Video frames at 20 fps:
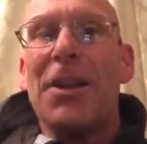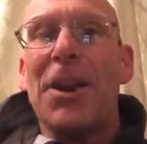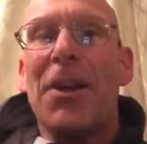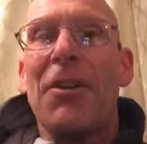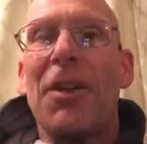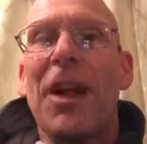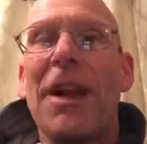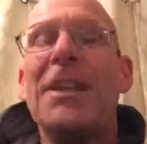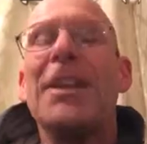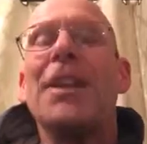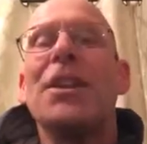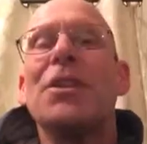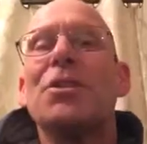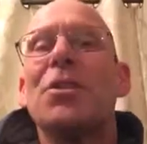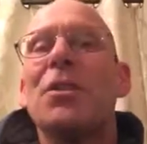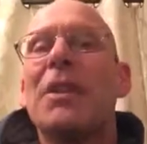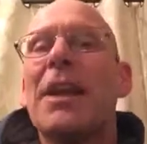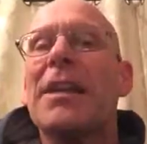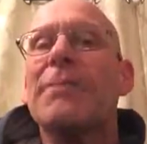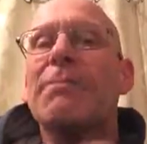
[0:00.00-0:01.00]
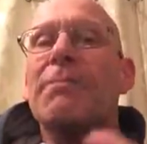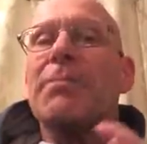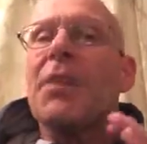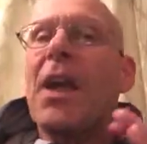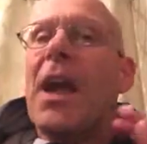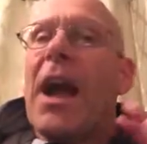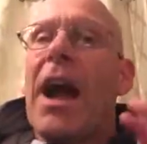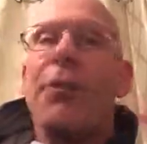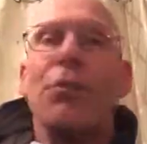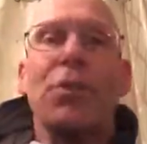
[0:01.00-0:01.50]
All right. So again,
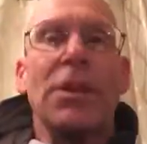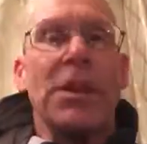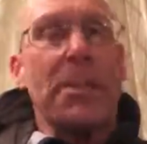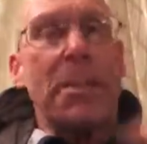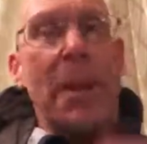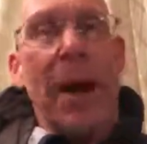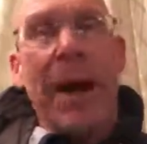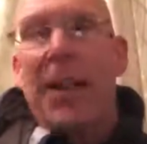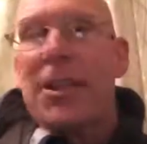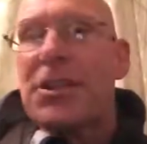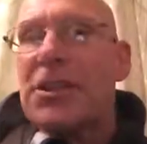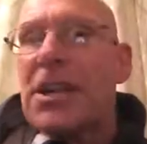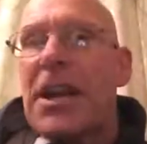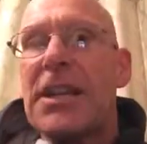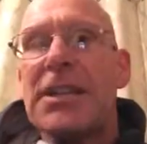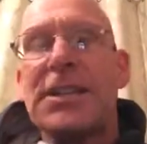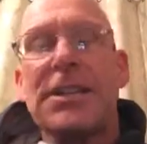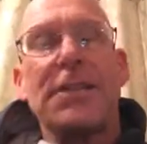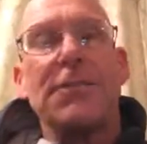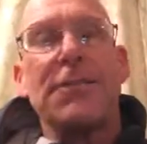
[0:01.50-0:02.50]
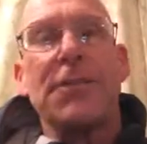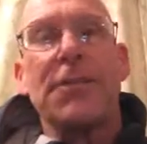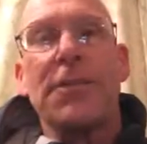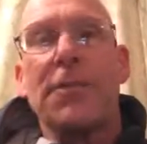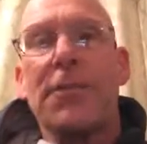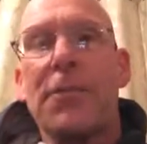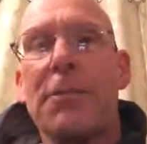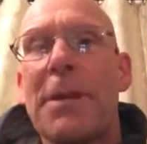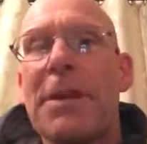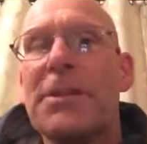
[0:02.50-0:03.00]
I really apologize
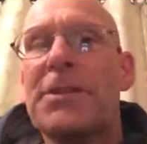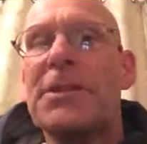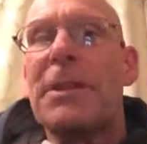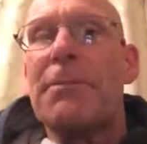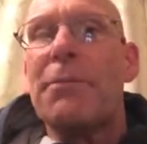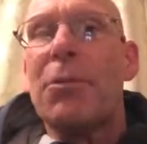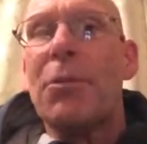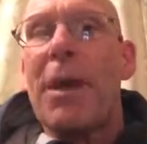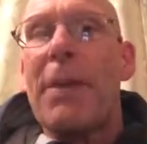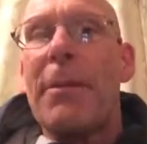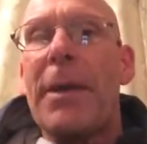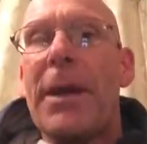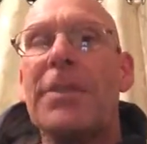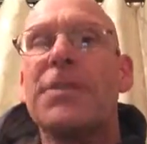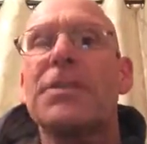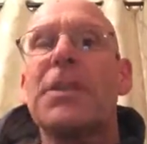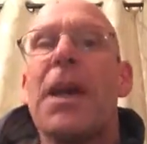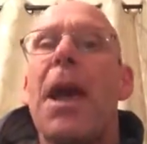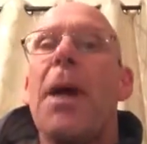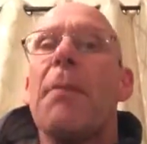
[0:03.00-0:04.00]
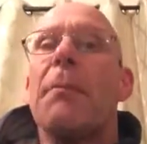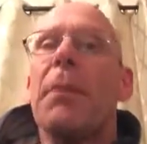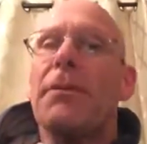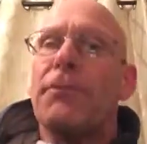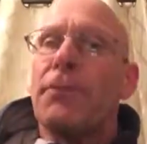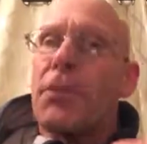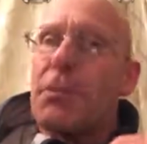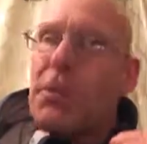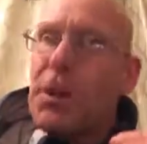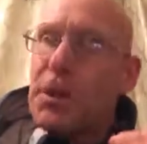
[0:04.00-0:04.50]
for messing up the WebEx, but
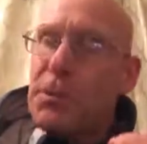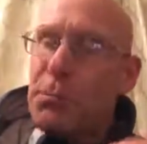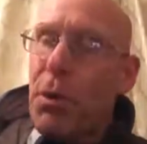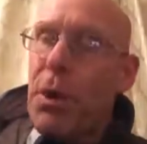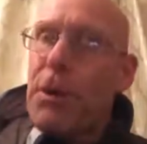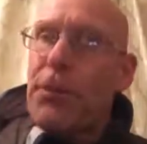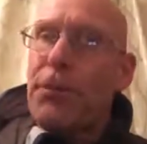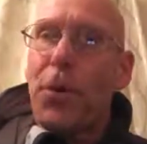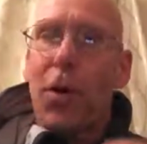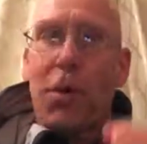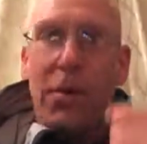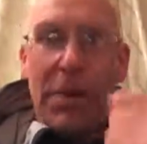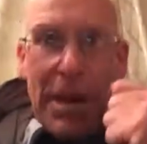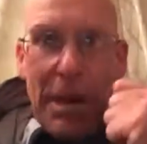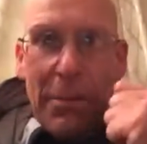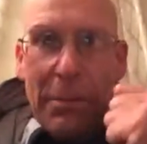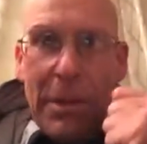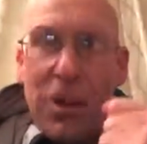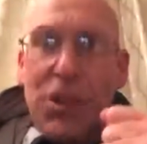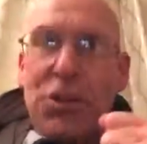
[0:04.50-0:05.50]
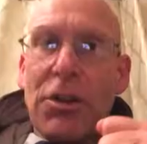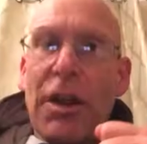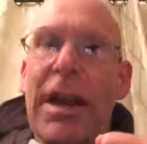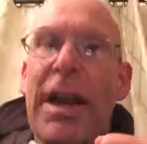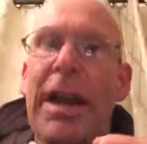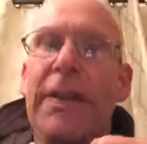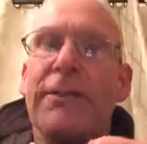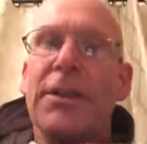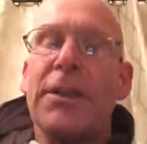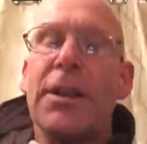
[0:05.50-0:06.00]
from this point forward, I'll make sure I
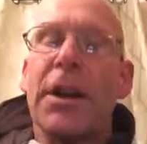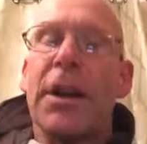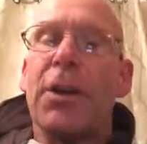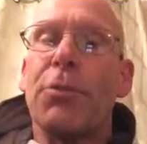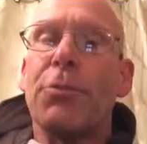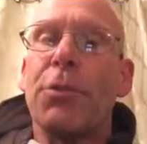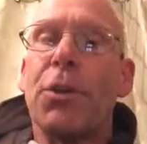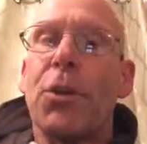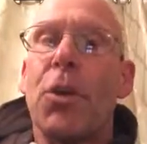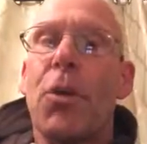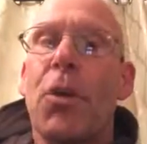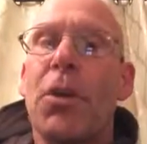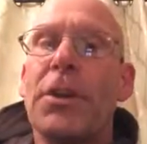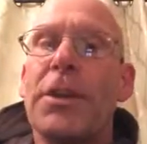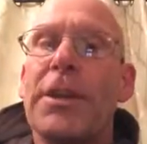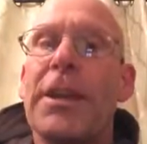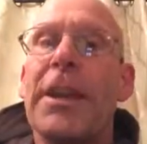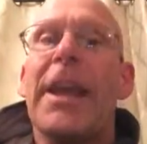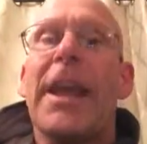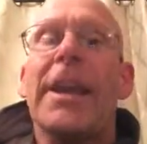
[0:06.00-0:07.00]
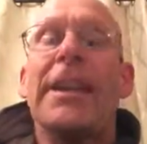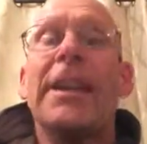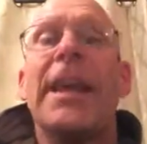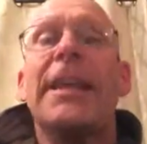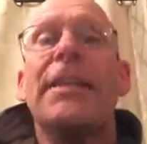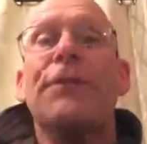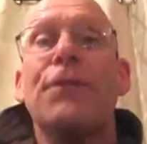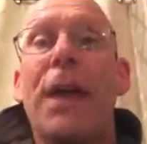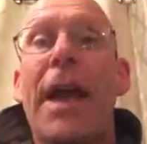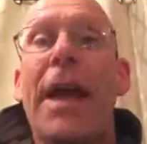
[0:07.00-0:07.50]
have it recorded. And
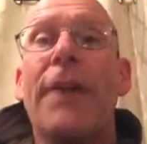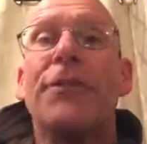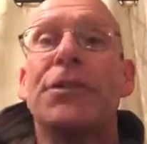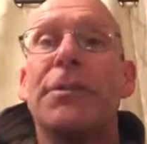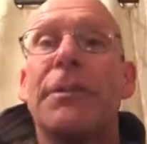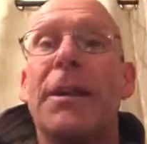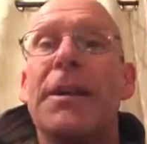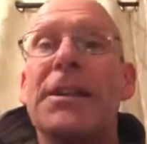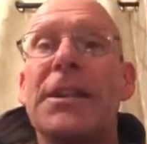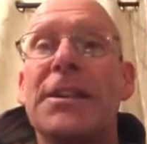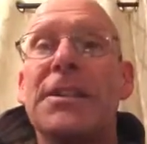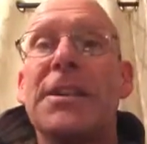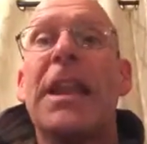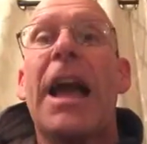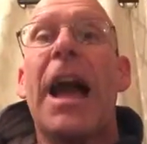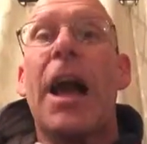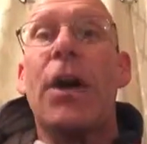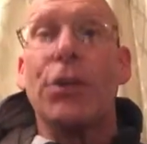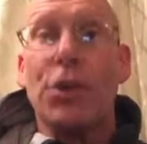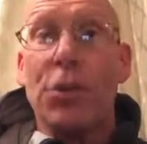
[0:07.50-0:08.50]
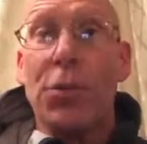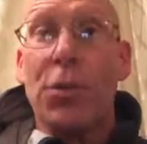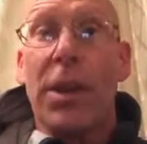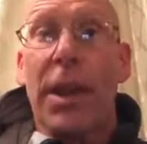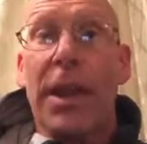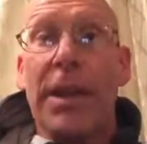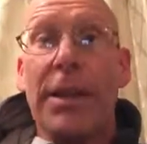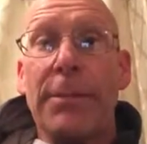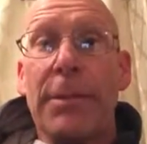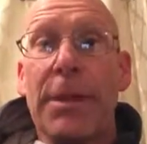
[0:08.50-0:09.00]
again, if you have some ideas on how you would
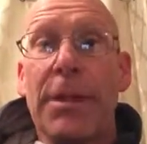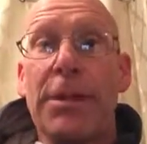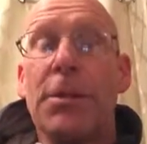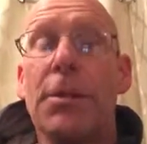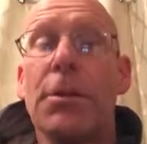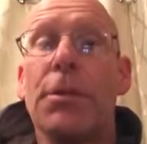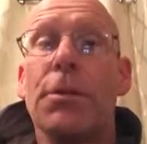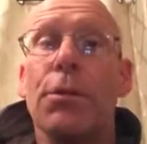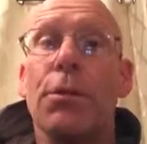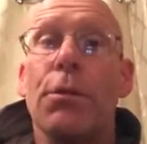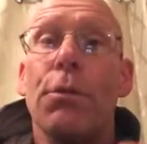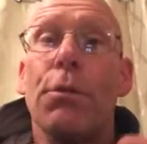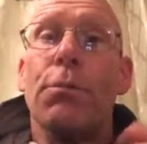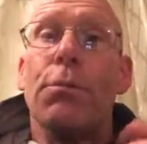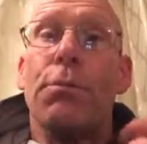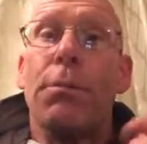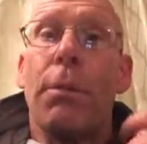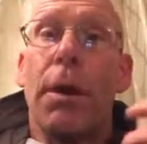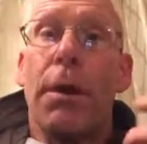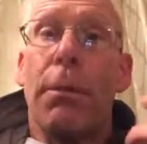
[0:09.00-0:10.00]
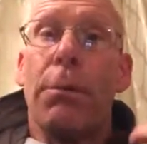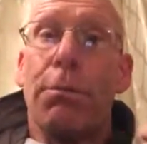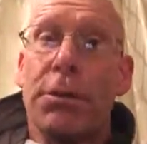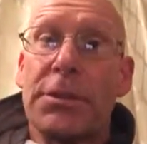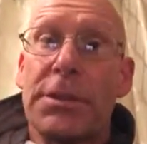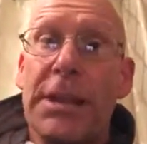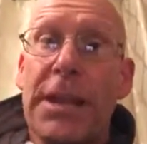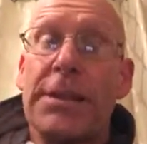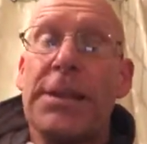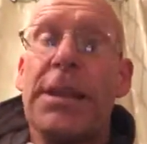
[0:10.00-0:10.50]
like me to
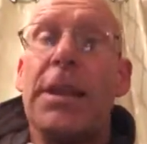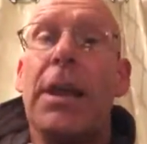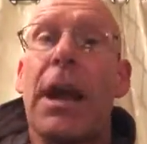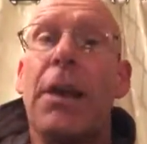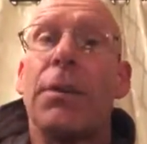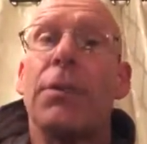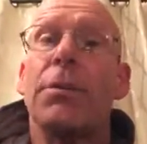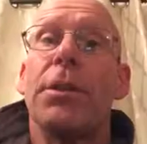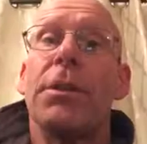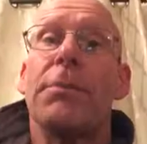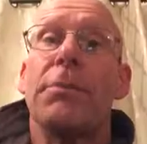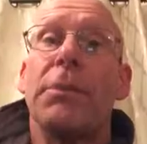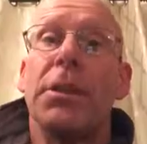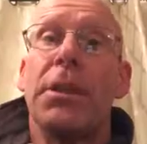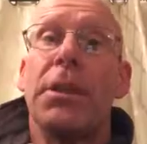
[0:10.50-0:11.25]
present it, how the